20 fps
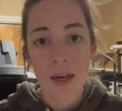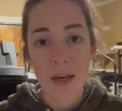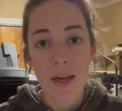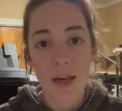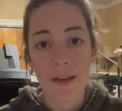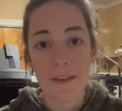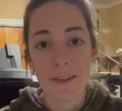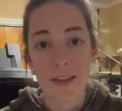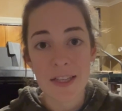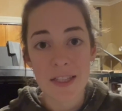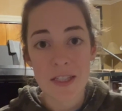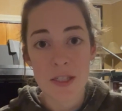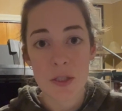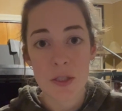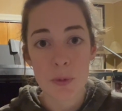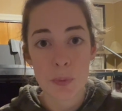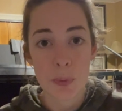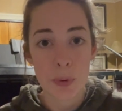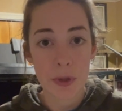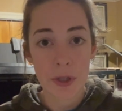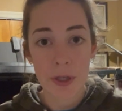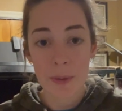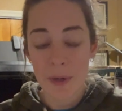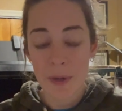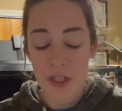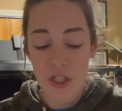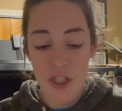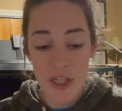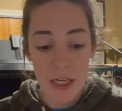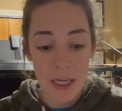And that's pretty
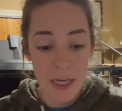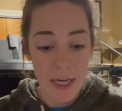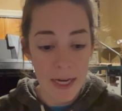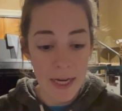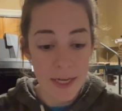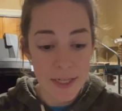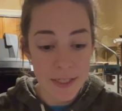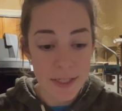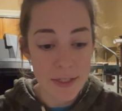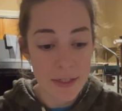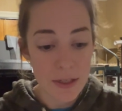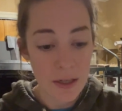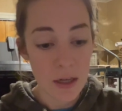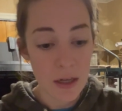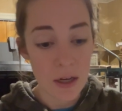much it, guys.